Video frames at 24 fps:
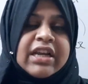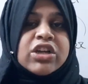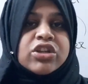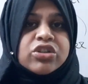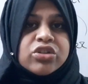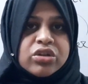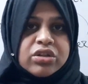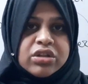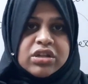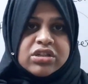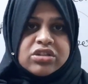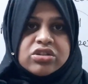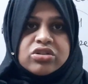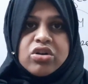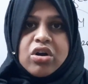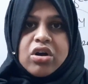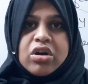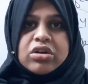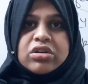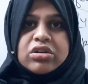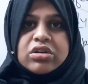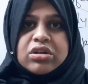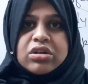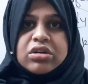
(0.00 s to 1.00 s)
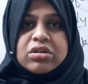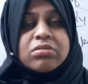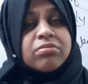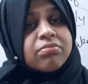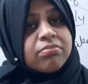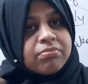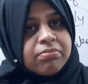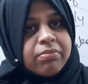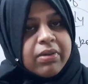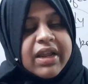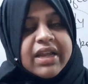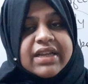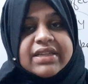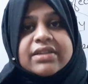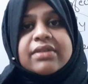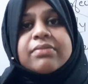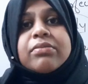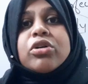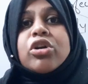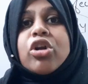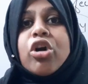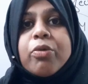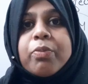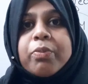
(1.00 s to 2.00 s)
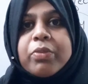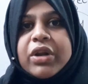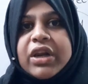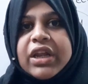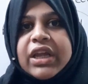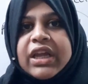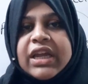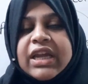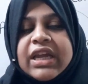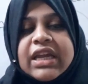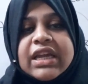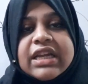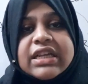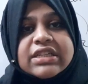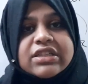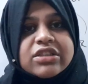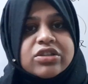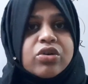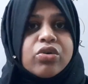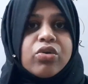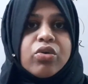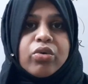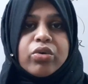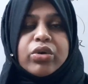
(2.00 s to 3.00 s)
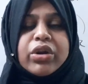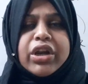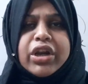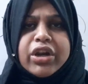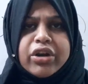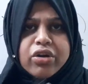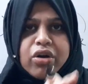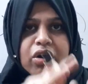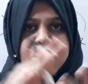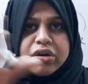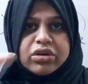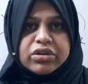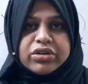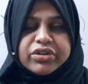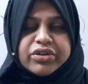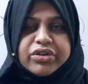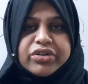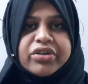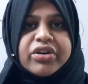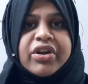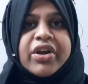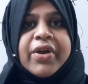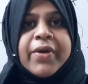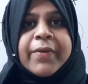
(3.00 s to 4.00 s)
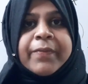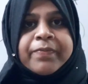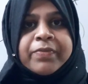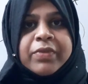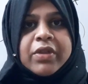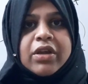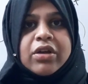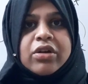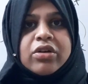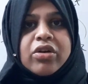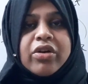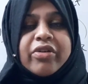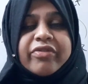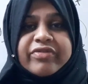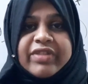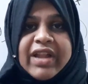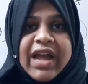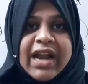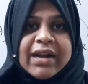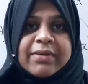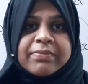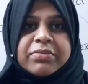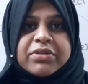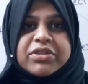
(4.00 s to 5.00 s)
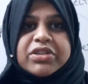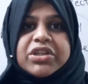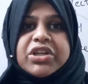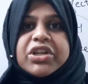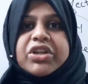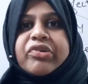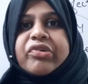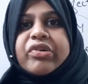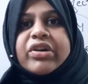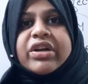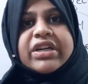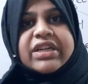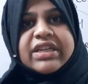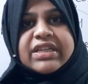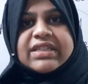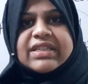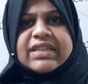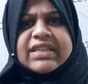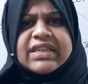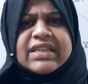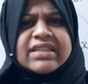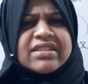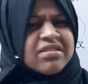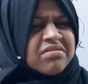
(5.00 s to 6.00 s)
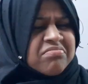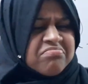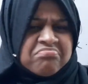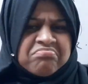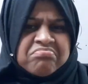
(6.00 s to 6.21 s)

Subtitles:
So this doctor plays a monopoly. He is the only doctor of that particular disease,